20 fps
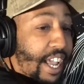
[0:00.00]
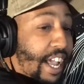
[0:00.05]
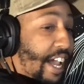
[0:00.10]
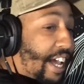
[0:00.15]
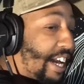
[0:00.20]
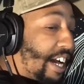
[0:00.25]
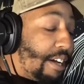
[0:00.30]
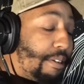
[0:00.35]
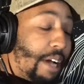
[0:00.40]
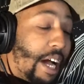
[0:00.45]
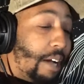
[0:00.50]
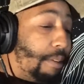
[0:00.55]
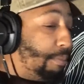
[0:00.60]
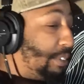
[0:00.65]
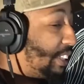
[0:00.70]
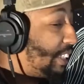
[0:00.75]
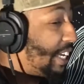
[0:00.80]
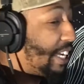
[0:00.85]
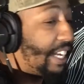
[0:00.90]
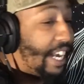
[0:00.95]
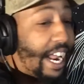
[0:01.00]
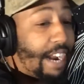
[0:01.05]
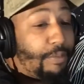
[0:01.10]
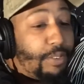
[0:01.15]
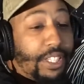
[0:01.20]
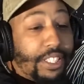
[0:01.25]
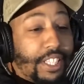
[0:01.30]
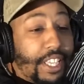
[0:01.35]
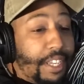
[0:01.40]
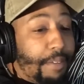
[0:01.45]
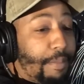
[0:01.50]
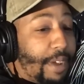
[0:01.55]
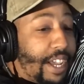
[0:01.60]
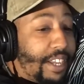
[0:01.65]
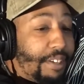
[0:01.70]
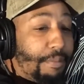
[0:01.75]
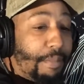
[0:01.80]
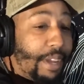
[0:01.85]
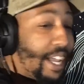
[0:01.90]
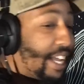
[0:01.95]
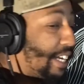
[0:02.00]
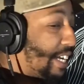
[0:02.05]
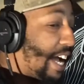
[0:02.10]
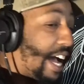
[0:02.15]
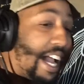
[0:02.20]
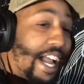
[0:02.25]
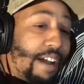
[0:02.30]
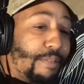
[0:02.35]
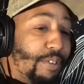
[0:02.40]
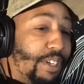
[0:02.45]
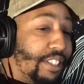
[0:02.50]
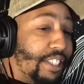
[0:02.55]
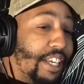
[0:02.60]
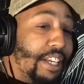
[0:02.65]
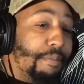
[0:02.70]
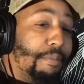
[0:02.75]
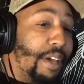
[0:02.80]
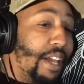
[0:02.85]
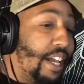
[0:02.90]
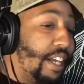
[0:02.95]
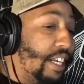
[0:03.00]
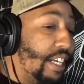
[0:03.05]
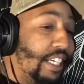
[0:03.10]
And I, am seeing everything, man. The man got everything, man.